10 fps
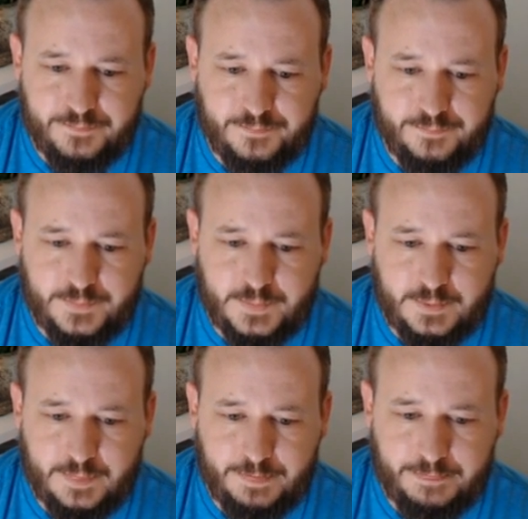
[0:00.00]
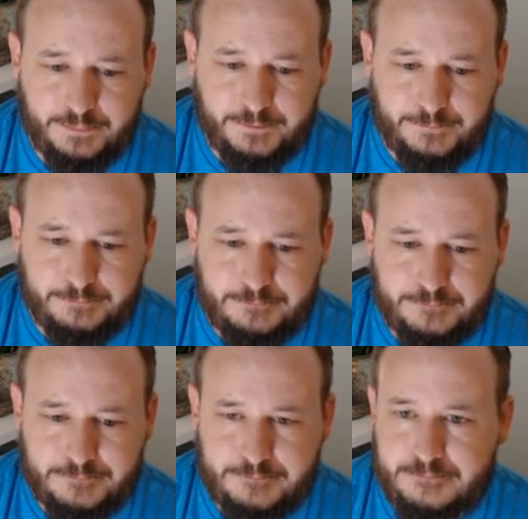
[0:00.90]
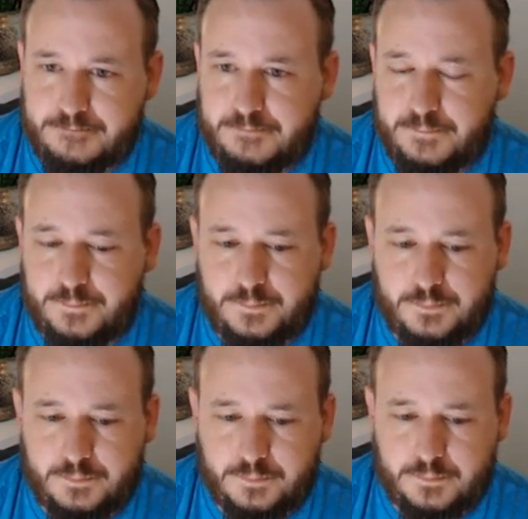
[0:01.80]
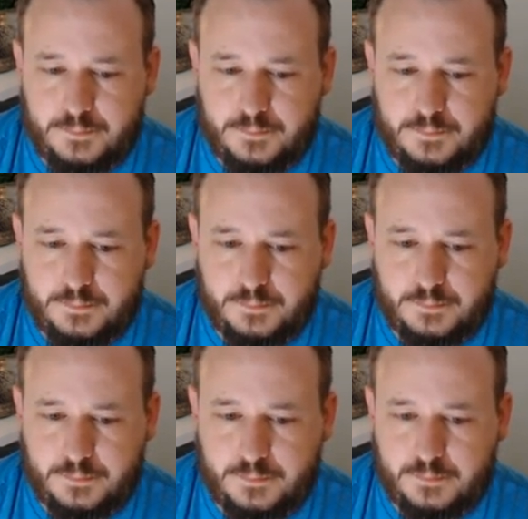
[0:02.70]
(no one is talking)